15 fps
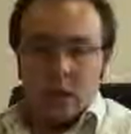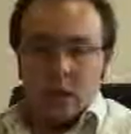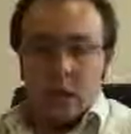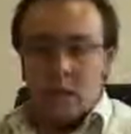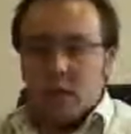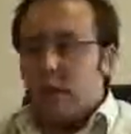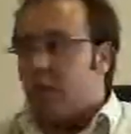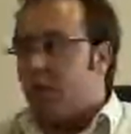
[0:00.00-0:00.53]

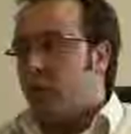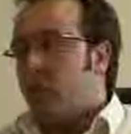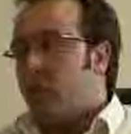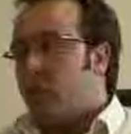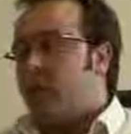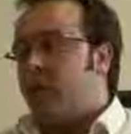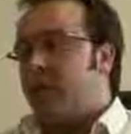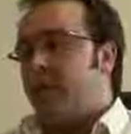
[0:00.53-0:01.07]
the result
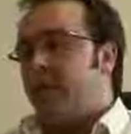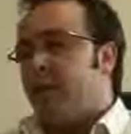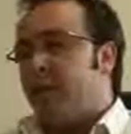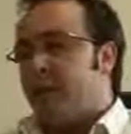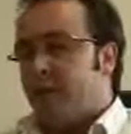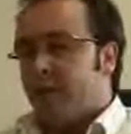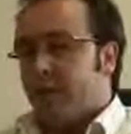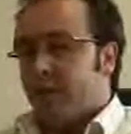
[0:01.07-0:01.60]
would have been very
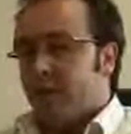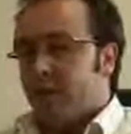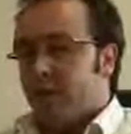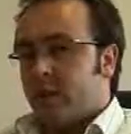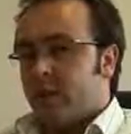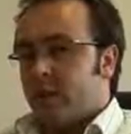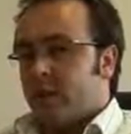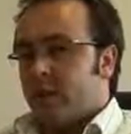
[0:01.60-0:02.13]
different.
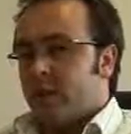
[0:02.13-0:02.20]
